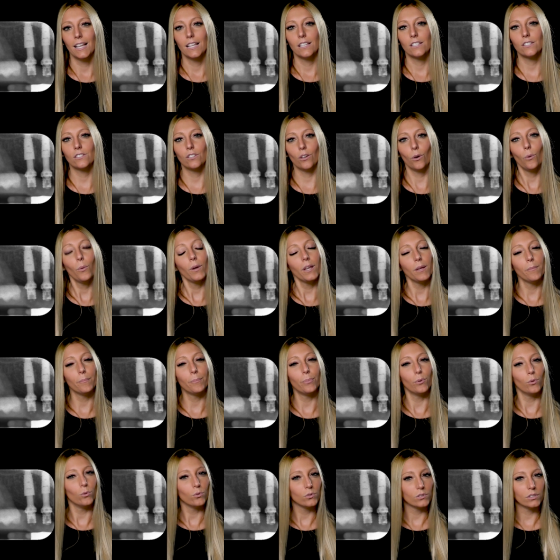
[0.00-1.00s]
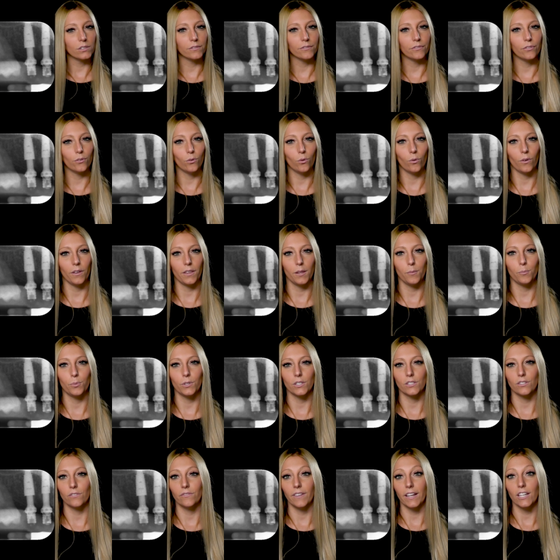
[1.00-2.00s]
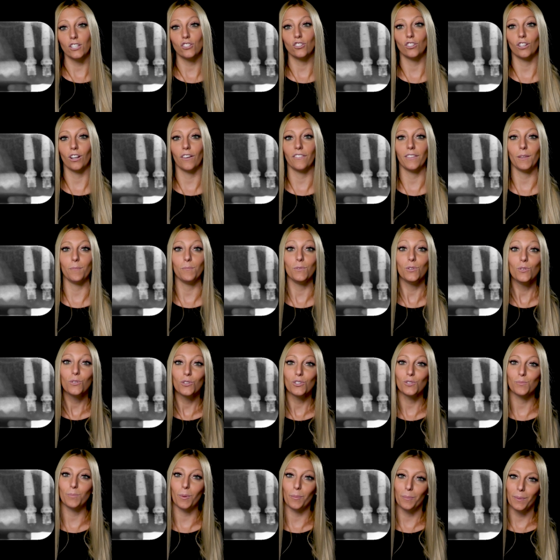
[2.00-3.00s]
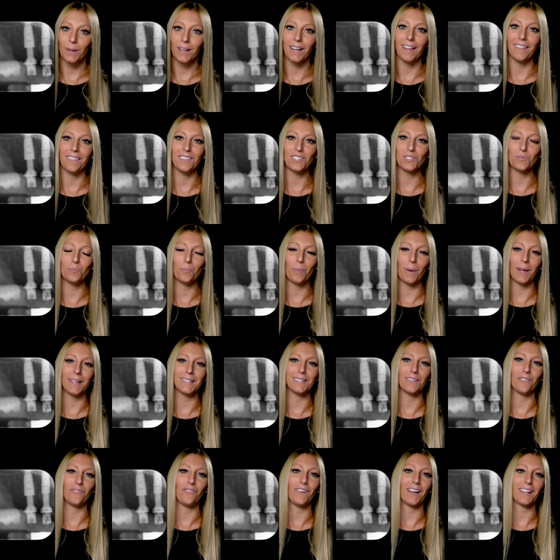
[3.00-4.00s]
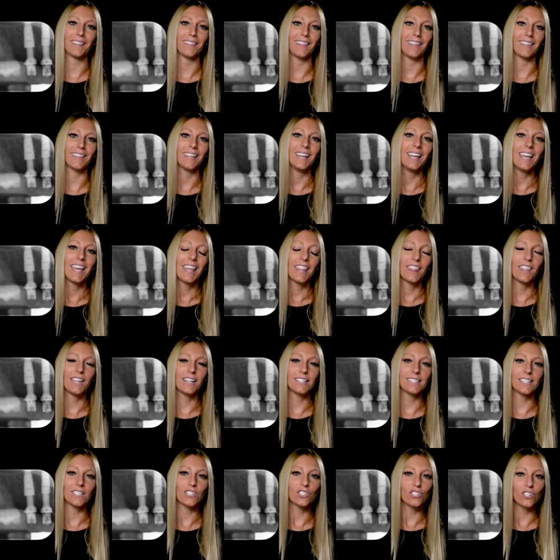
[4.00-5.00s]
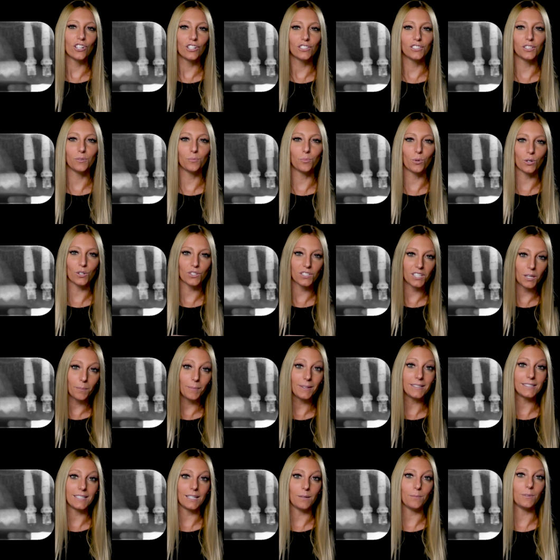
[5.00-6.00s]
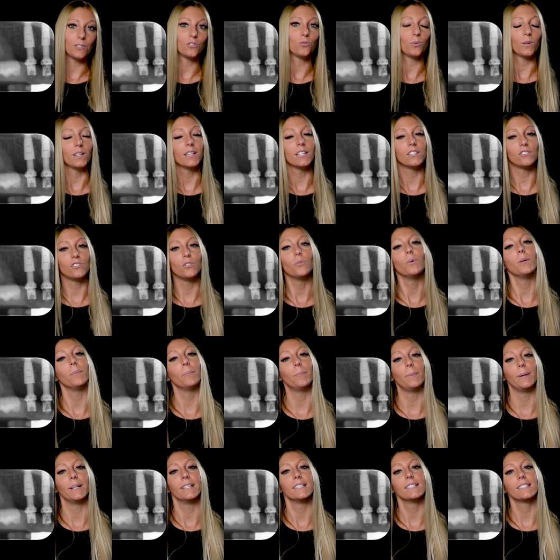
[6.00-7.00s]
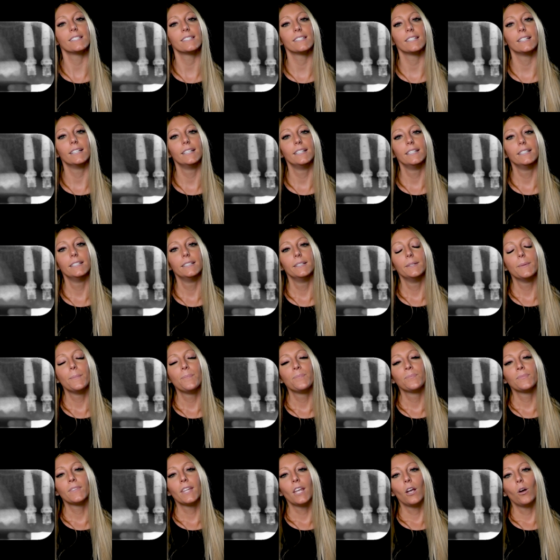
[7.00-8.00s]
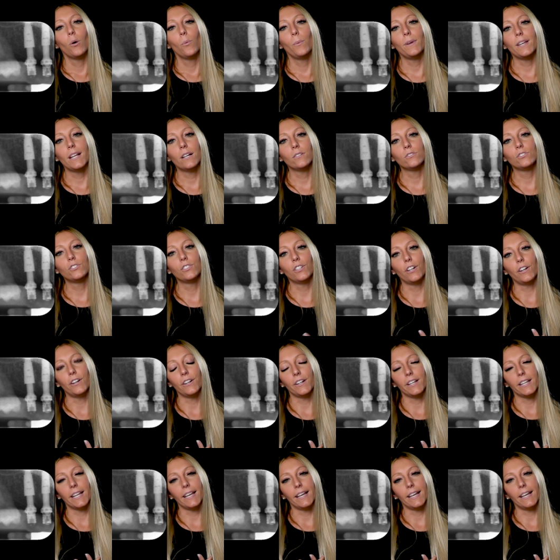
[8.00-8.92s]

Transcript: so important for the preservation of the mucous papilla, despite the fact that there is a certain proximity between the 2 implants. We now turn